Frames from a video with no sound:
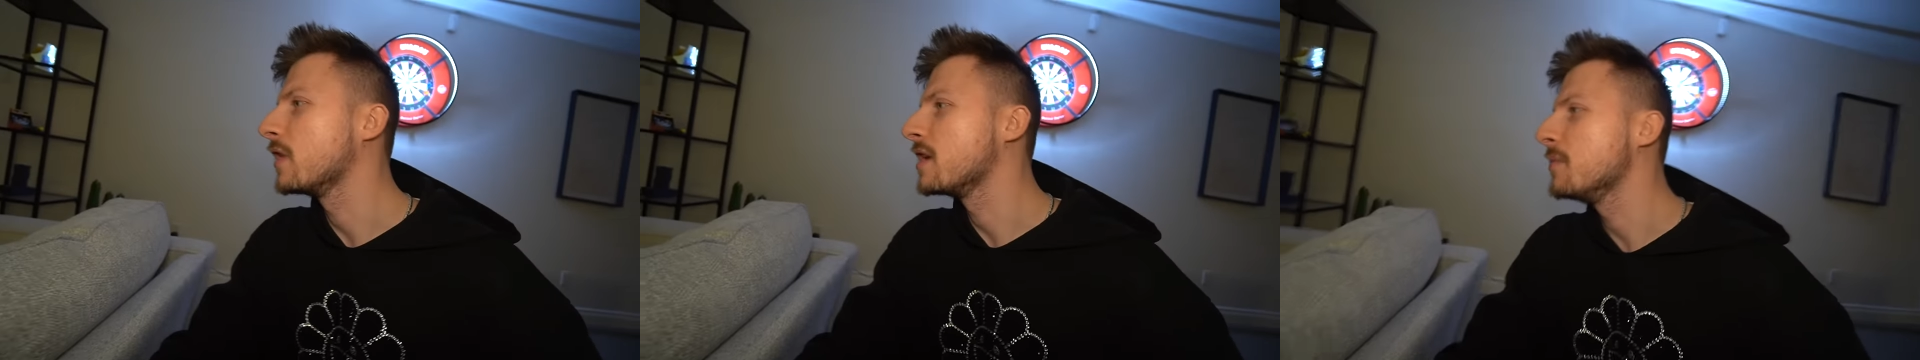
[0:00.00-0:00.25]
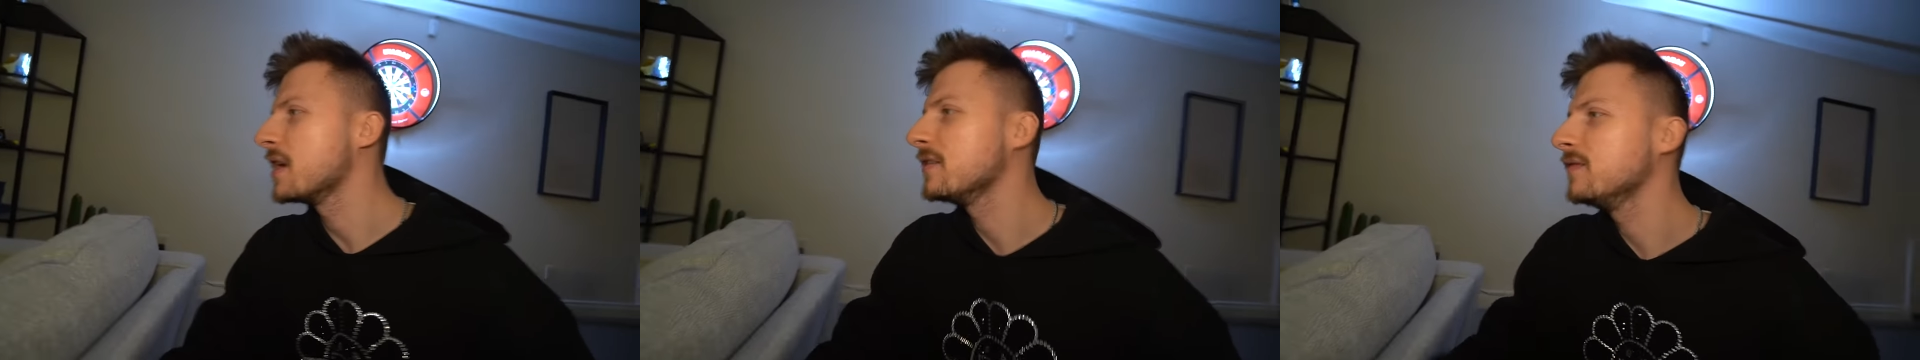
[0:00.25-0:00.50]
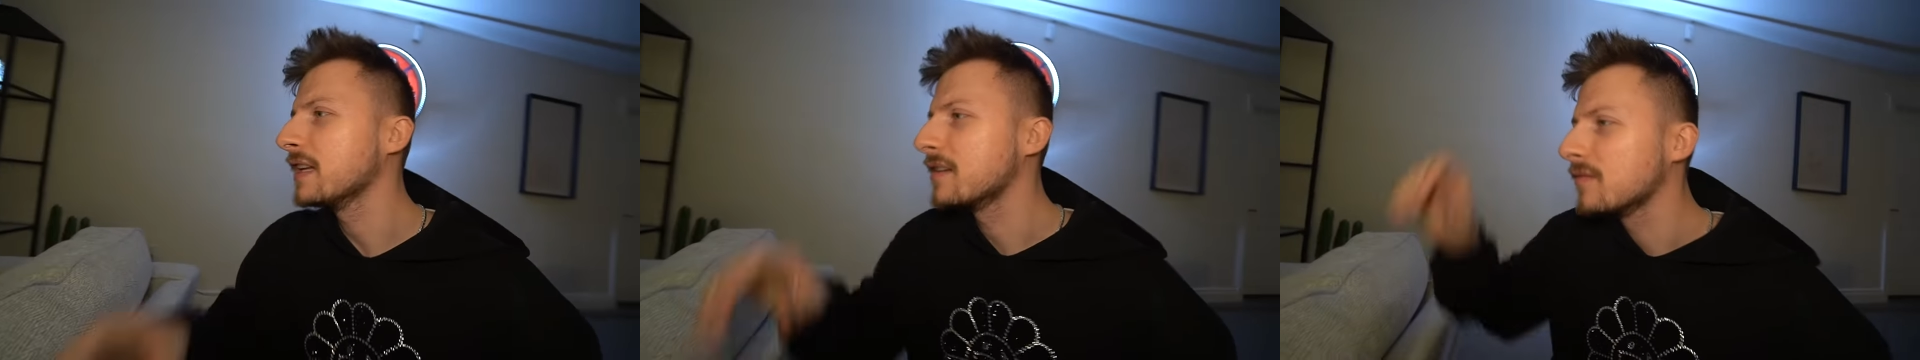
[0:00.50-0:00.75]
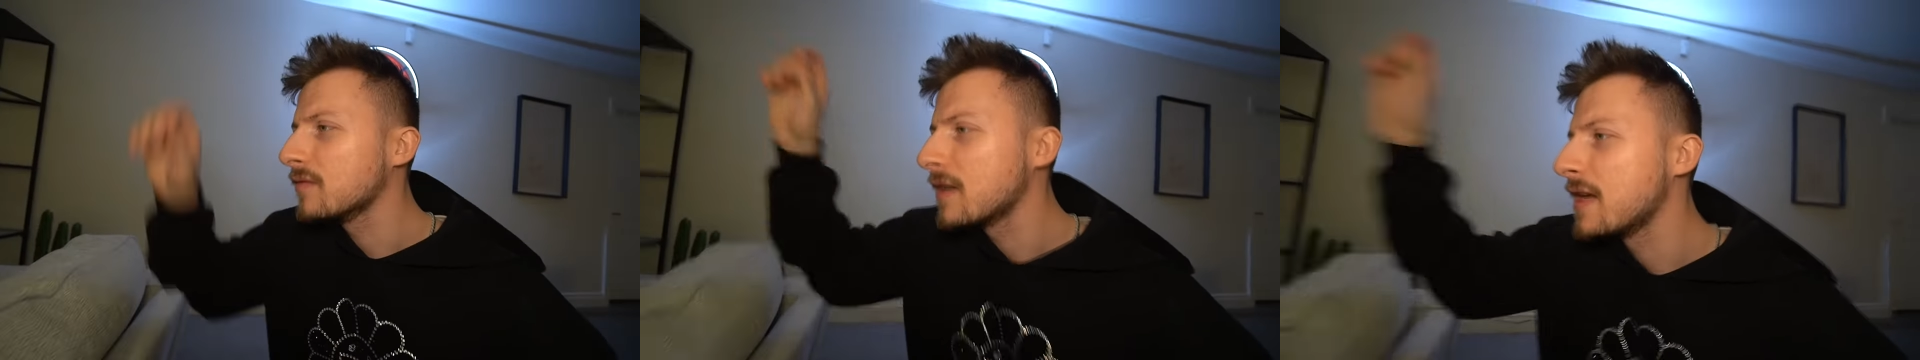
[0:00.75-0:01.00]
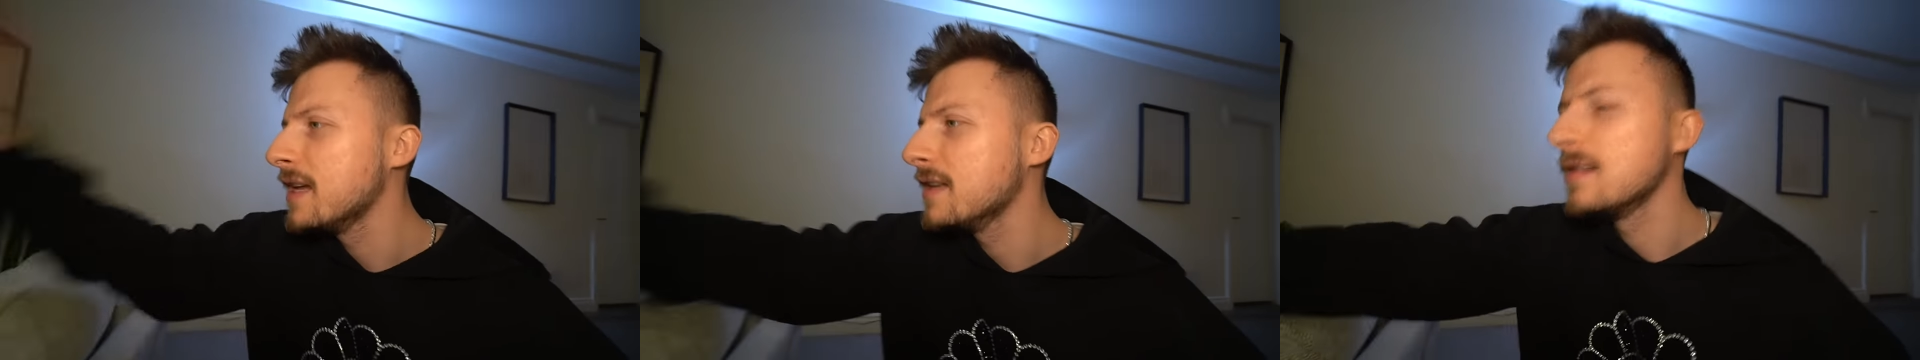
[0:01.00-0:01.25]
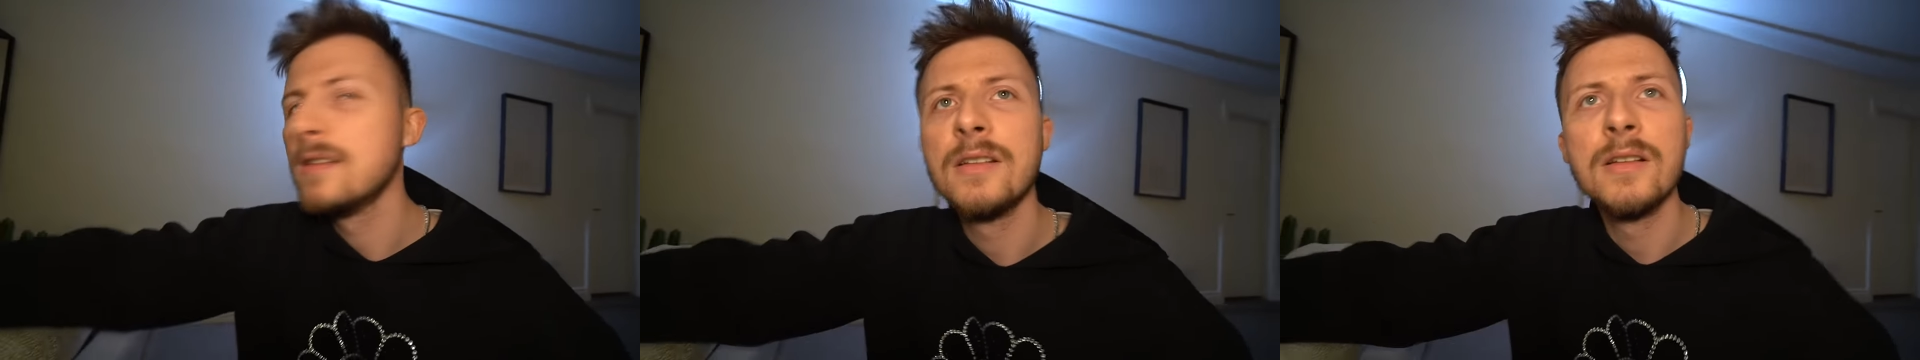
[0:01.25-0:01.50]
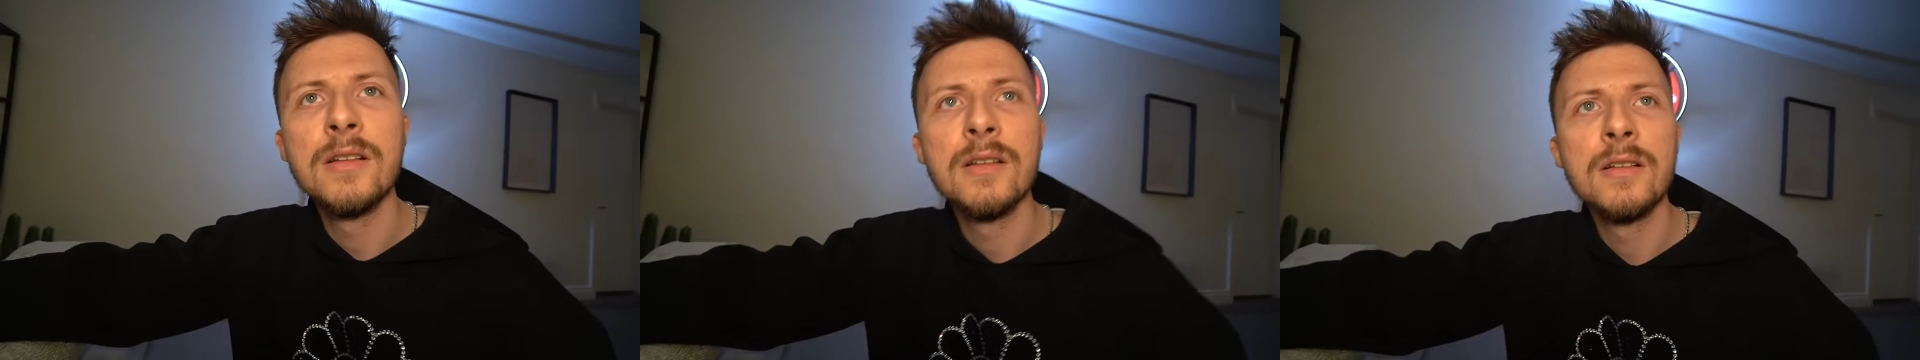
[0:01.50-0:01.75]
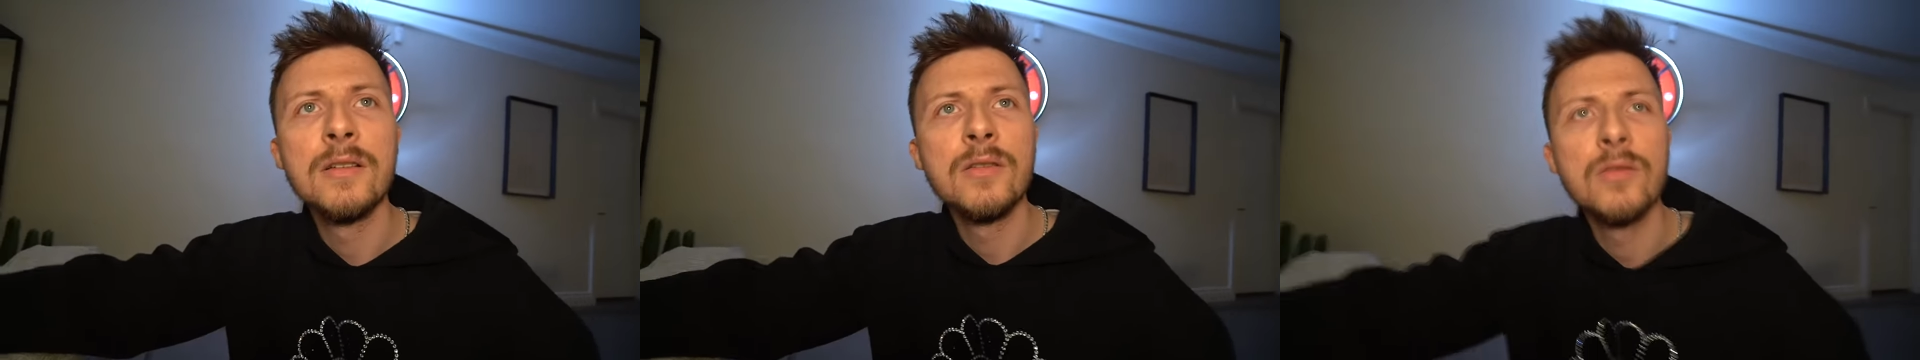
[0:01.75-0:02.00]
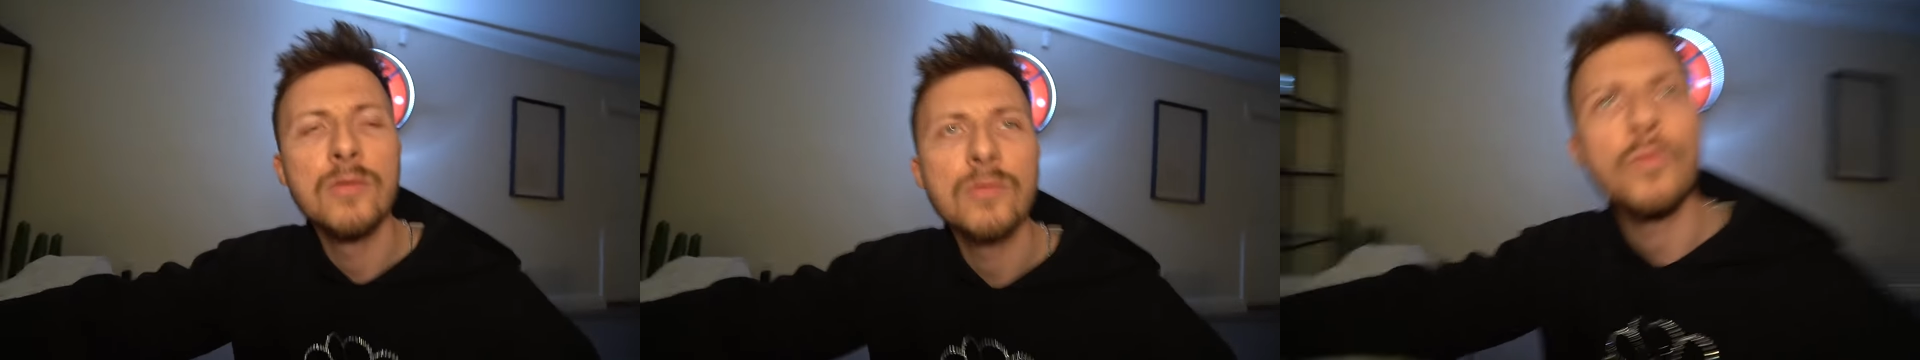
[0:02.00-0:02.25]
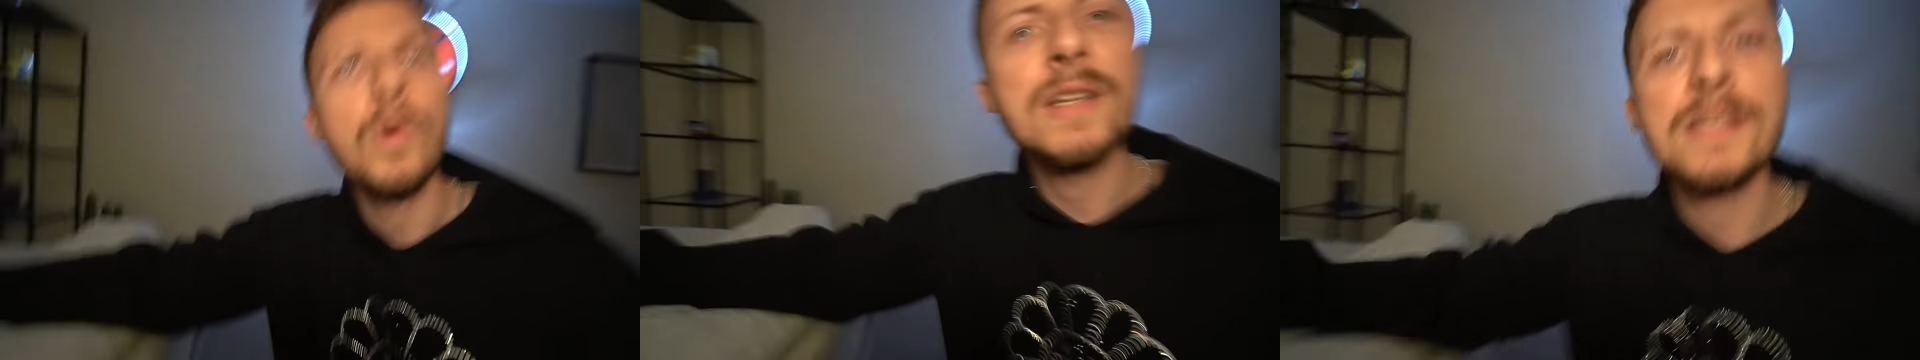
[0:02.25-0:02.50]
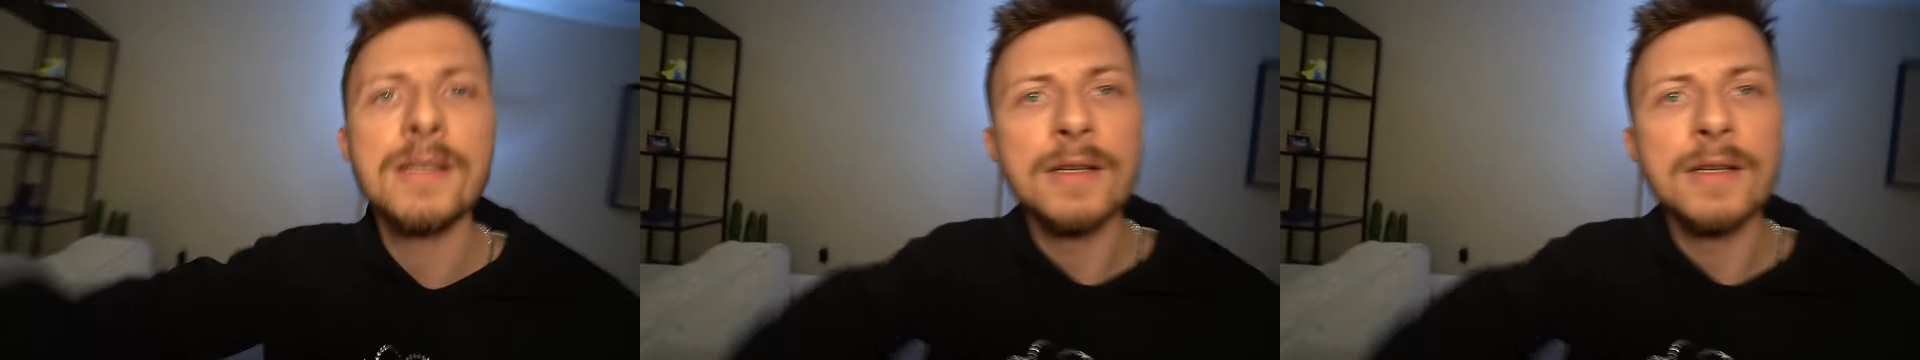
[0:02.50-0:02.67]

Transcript: Wait, he hurt his finger, Michelle. What?